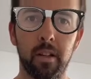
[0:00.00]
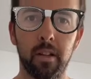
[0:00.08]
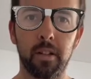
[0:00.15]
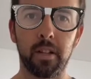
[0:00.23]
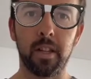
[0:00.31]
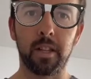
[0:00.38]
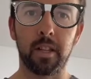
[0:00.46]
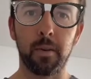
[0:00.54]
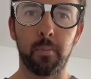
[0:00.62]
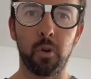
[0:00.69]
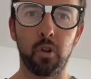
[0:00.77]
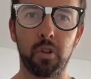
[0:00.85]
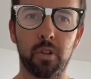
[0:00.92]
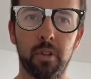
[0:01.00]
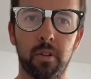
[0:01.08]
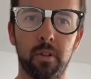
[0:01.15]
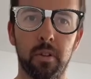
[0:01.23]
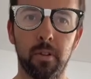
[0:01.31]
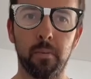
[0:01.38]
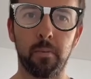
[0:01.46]
So that's going to push
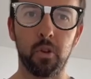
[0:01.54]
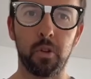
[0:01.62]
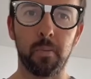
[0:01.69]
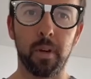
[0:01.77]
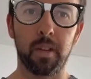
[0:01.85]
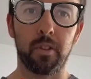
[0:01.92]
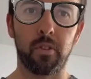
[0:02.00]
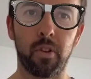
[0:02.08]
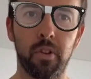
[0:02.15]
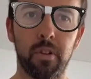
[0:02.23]
back through.